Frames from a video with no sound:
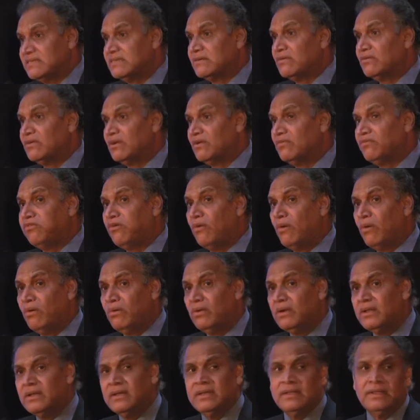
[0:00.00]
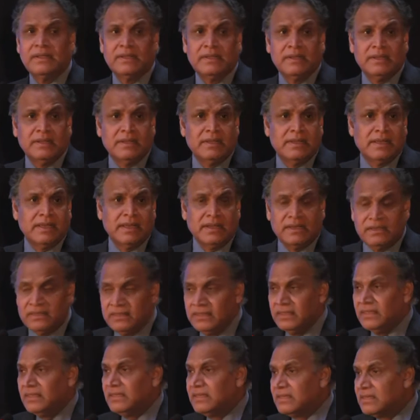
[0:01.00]
several fold
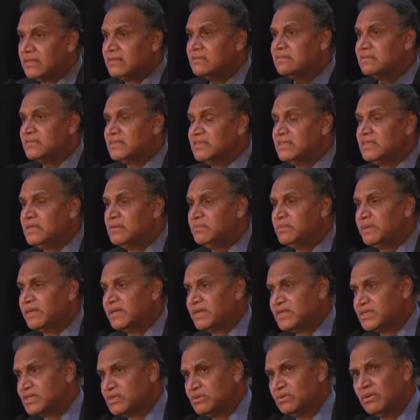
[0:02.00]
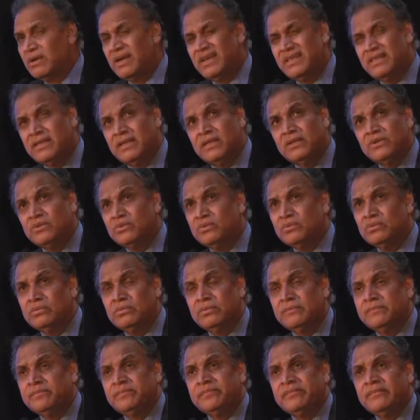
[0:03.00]
and increased the GDP ratio, I think, to
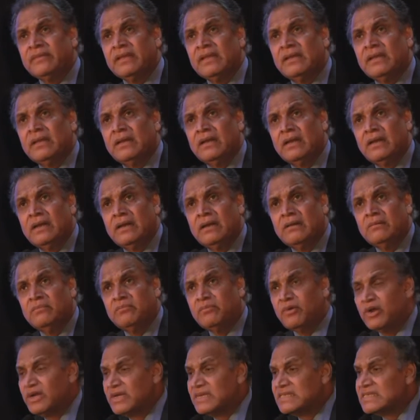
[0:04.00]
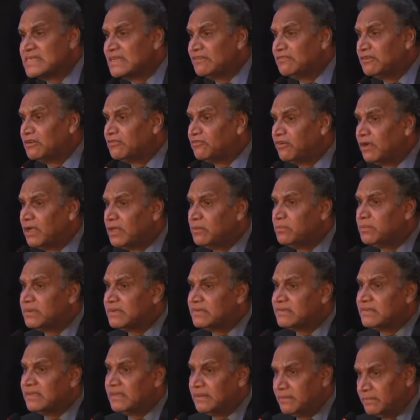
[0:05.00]

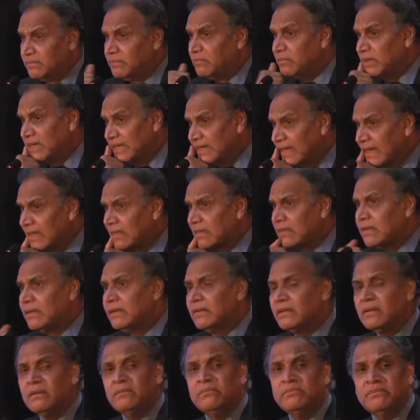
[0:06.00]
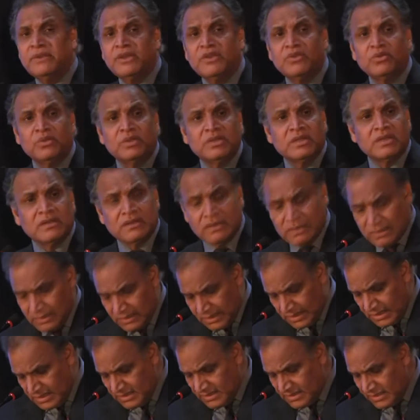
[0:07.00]
0.75%. But yet, compared to other
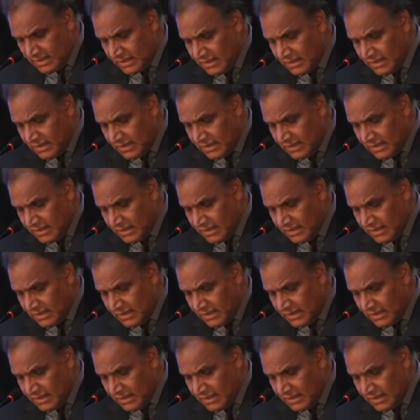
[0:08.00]
countries,